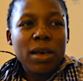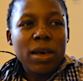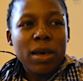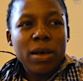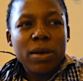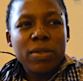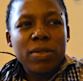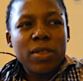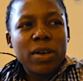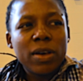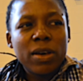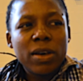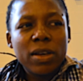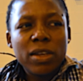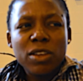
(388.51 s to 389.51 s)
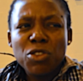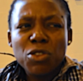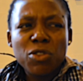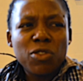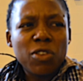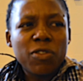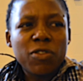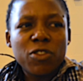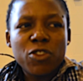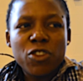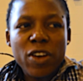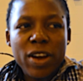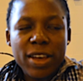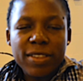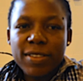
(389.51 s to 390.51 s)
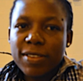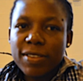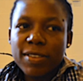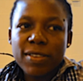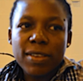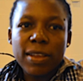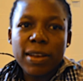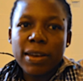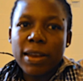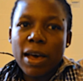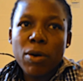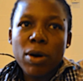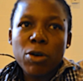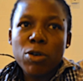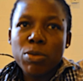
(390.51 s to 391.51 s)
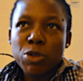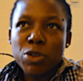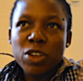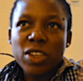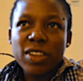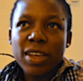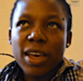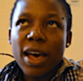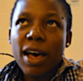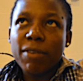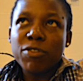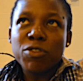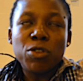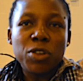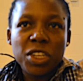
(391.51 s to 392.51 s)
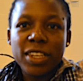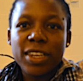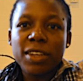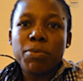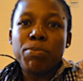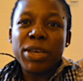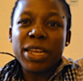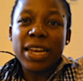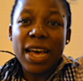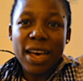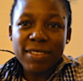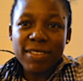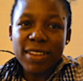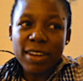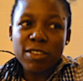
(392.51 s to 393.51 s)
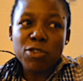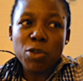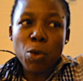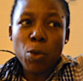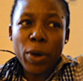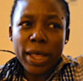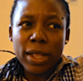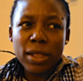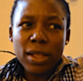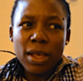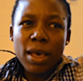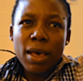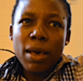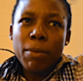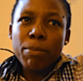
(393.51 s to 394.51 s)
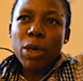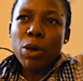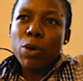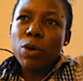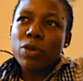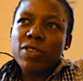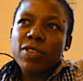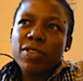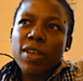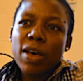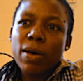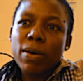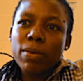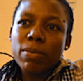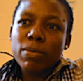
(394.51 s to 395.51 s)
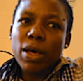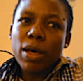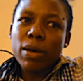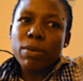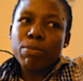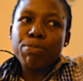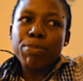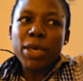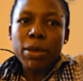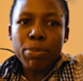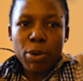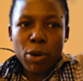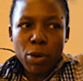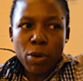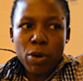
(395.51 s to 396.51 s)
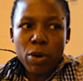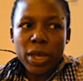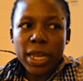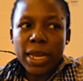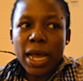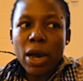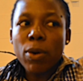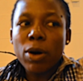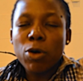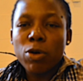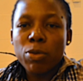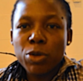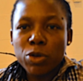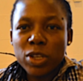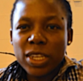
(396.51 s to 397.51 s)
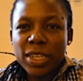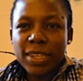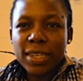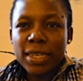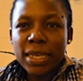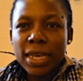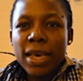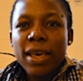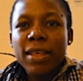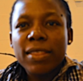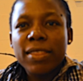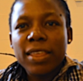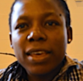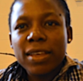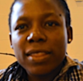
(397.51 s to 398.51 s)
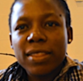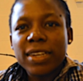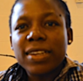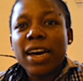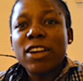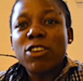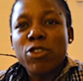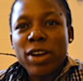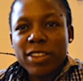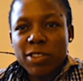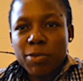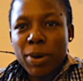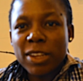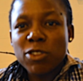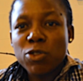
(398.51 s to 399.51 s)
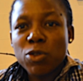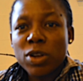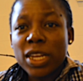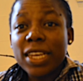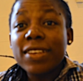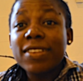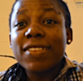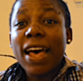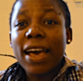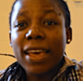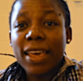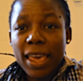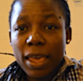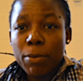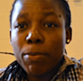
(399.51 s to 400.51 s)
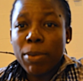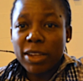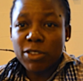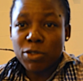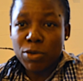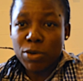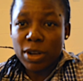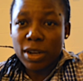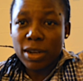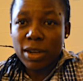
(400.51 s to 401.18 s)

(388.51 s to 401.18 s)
The issues of trans in our community have not yet been answered so well, because people in our community think that a trans person is a gay person.